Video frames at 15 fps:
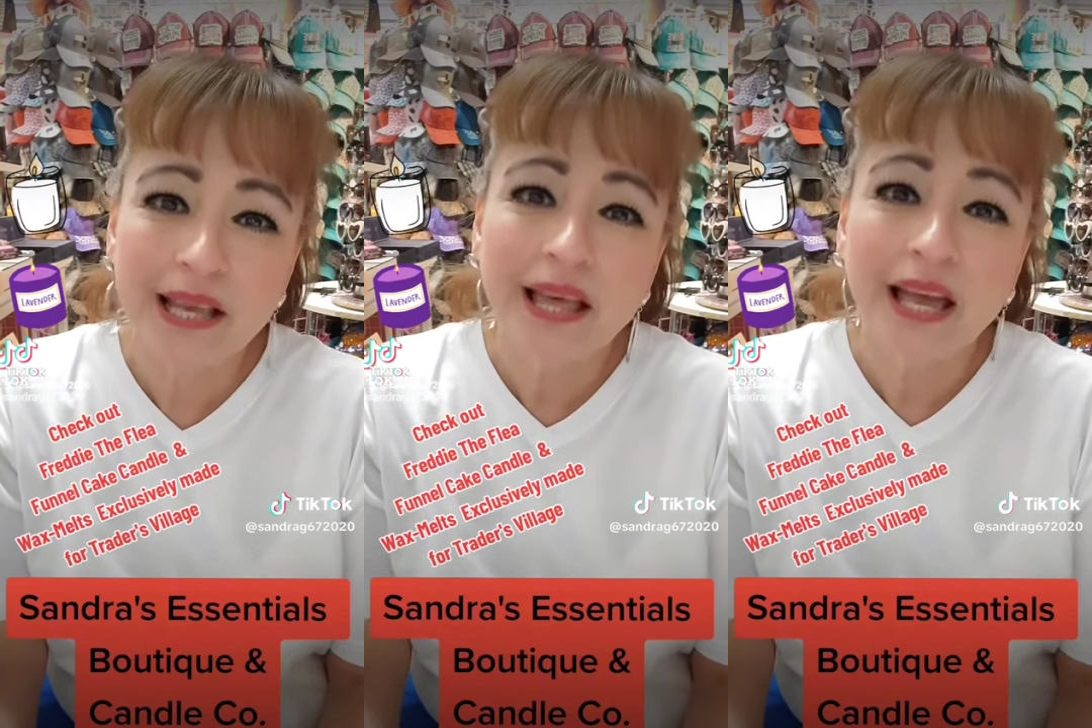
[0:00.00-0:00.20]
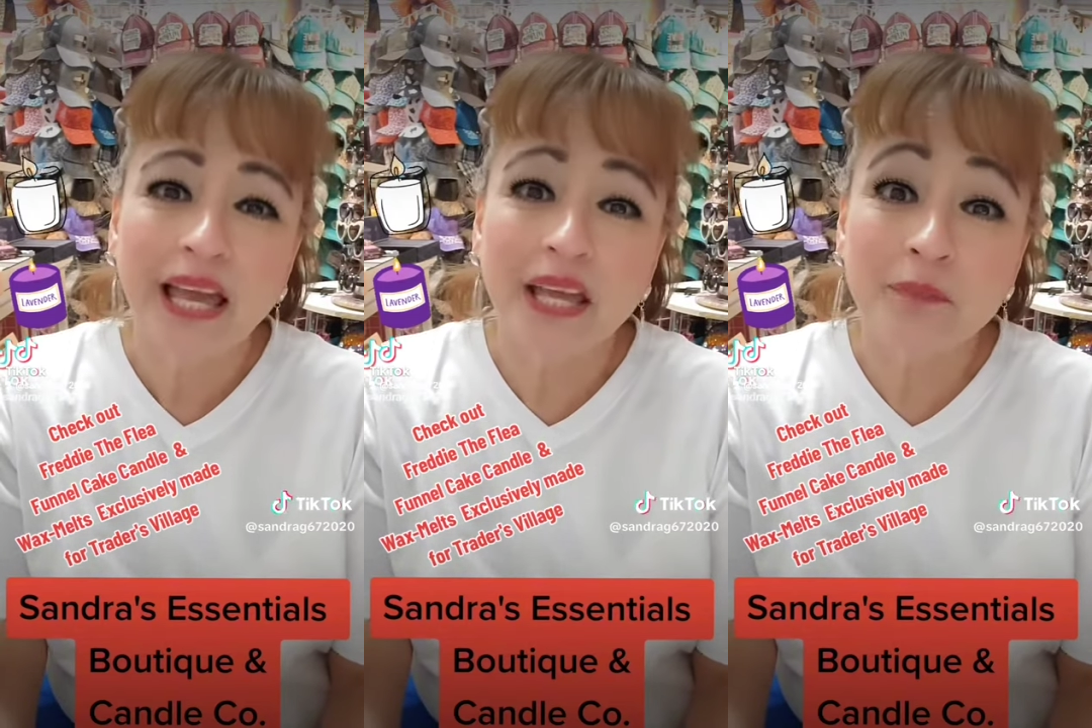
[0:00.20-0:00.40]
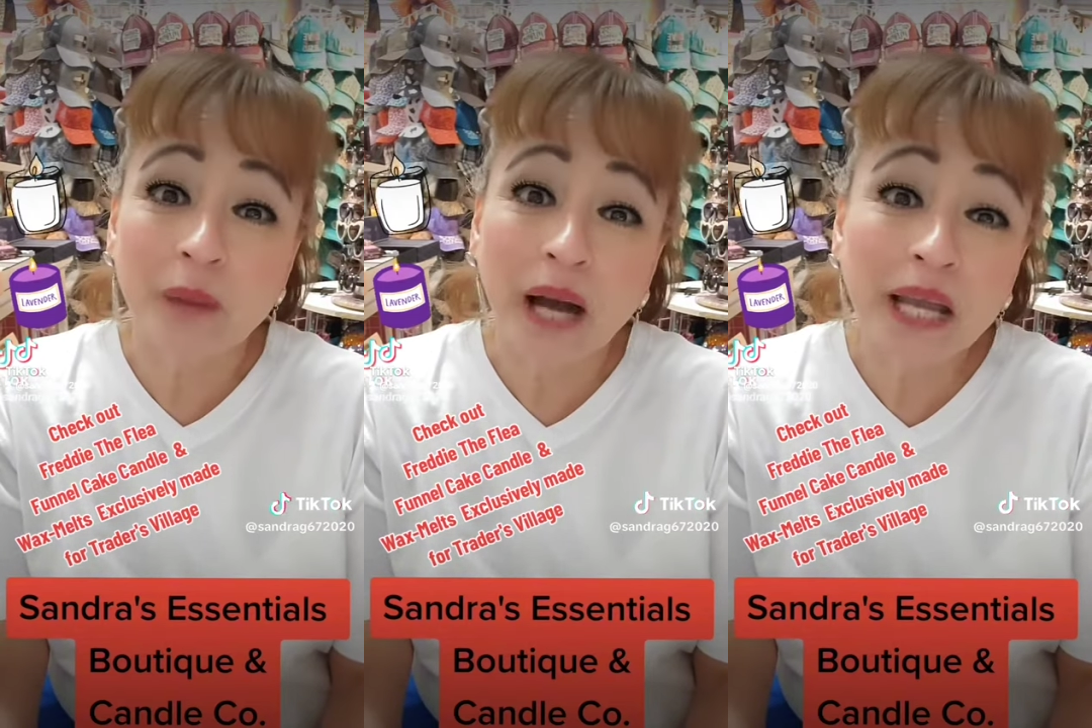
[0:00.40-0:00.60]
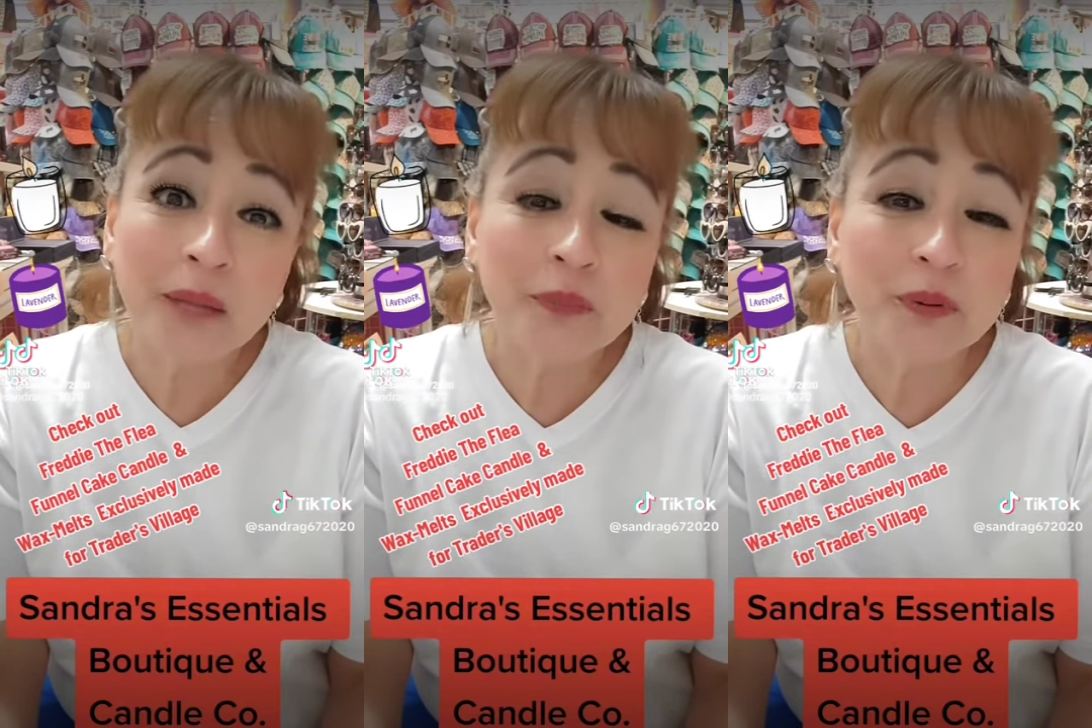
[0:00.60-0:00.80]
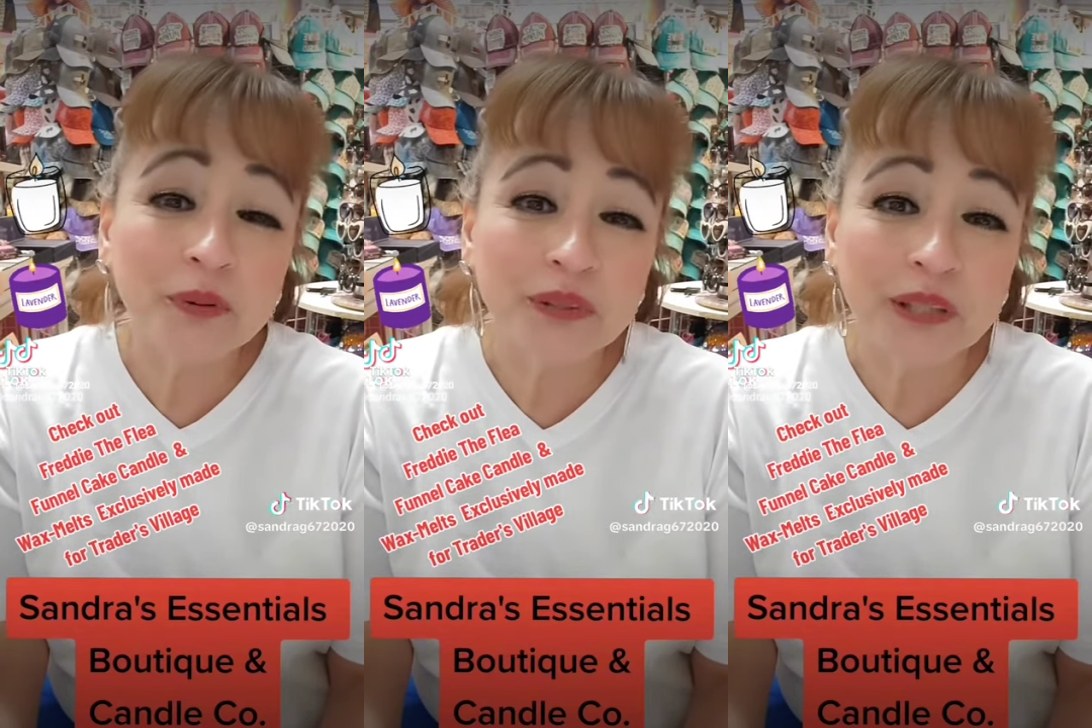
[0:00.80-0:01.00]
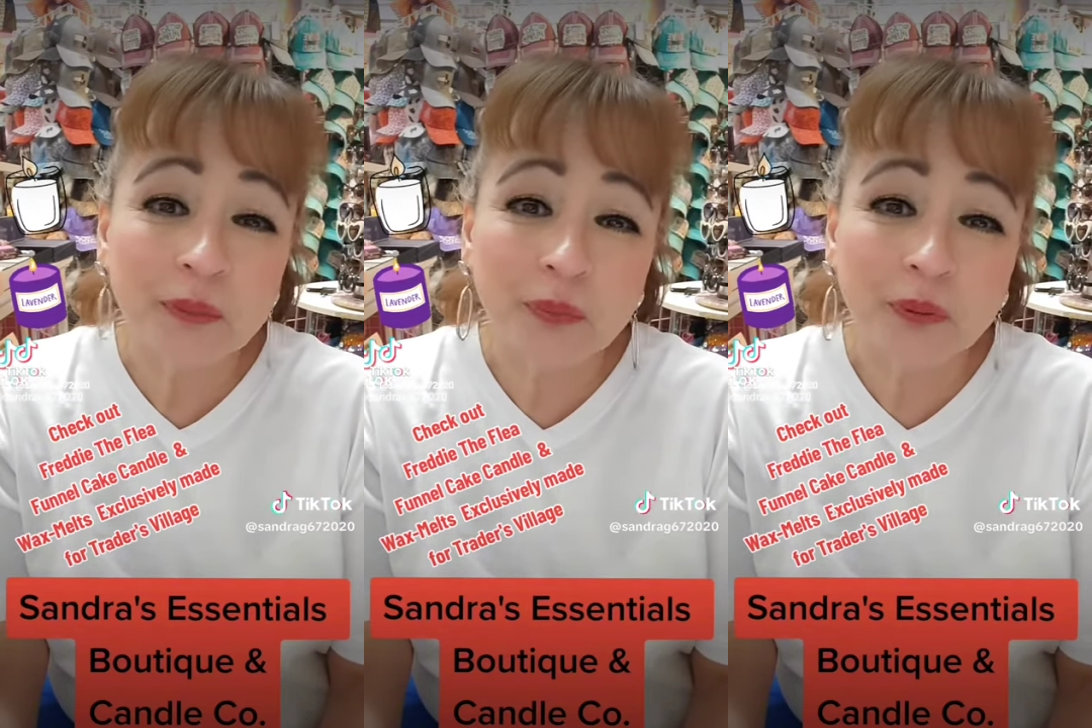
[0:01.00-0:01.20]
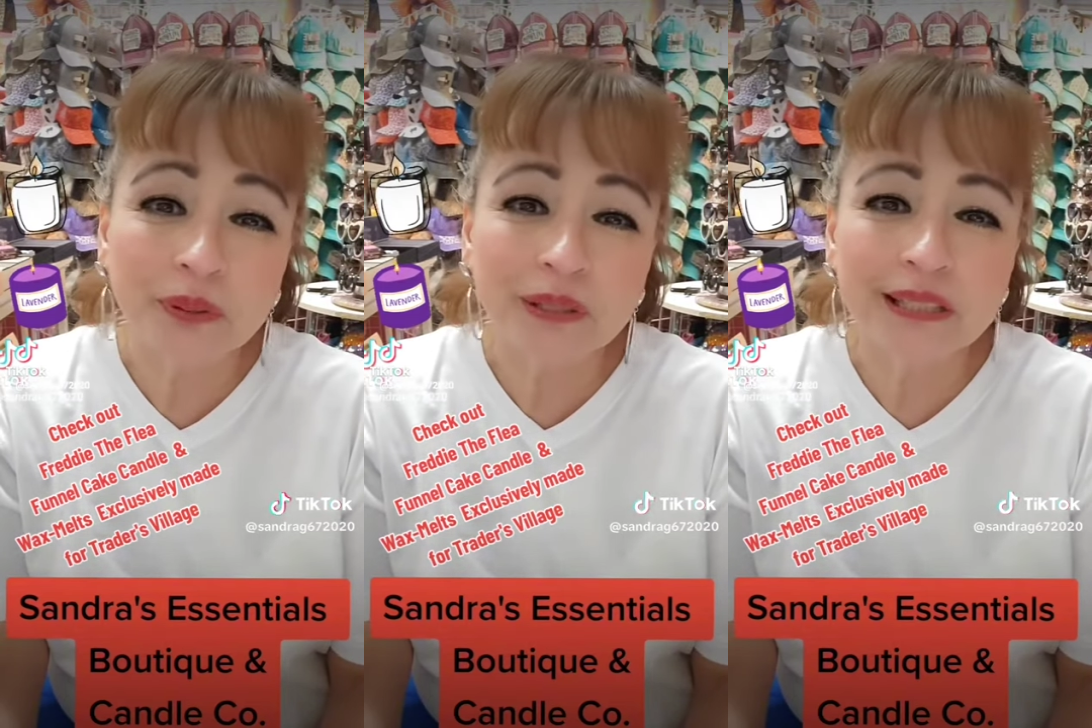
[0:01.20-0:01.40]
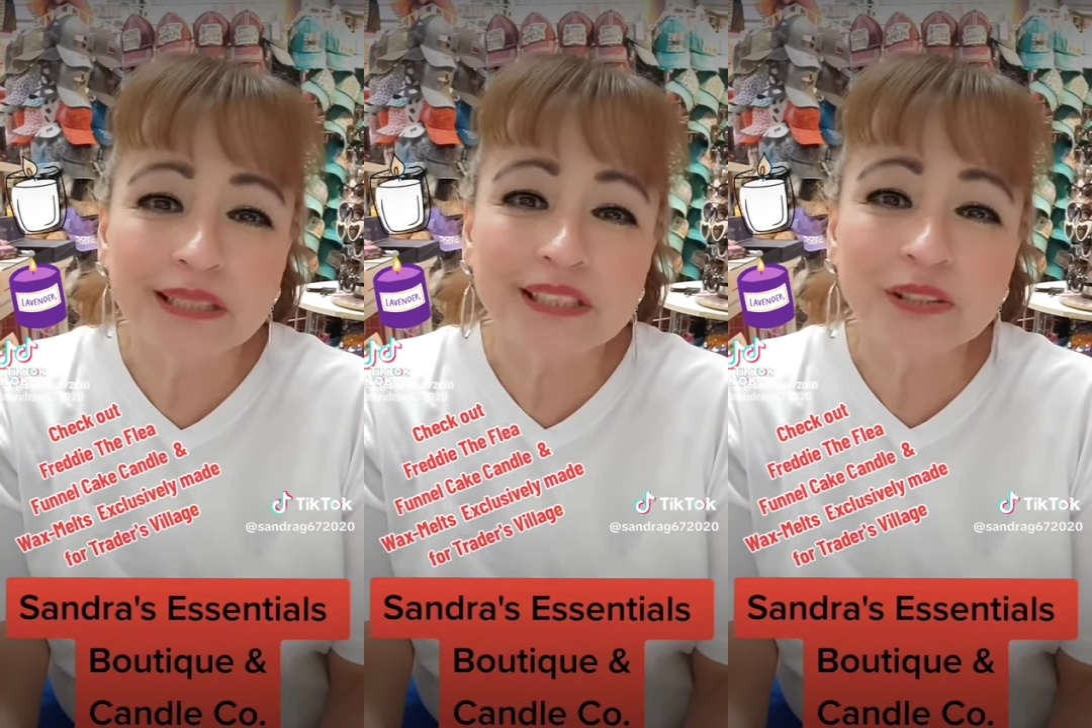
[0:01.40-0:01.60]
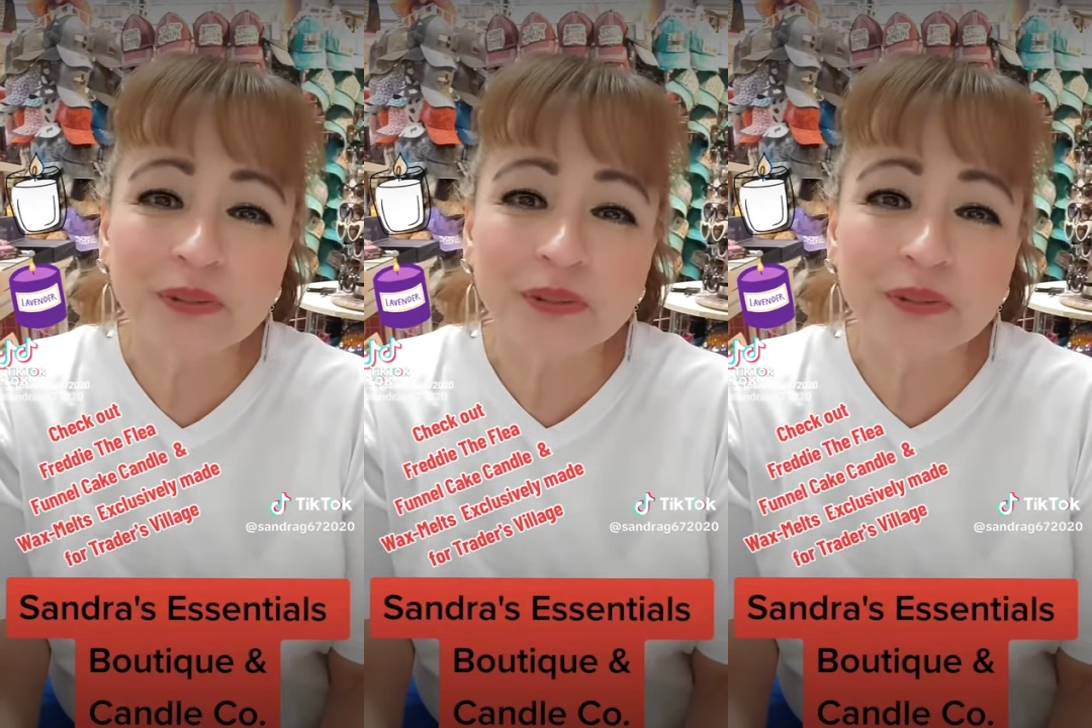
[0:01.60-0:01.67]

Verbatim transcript: And my booth number is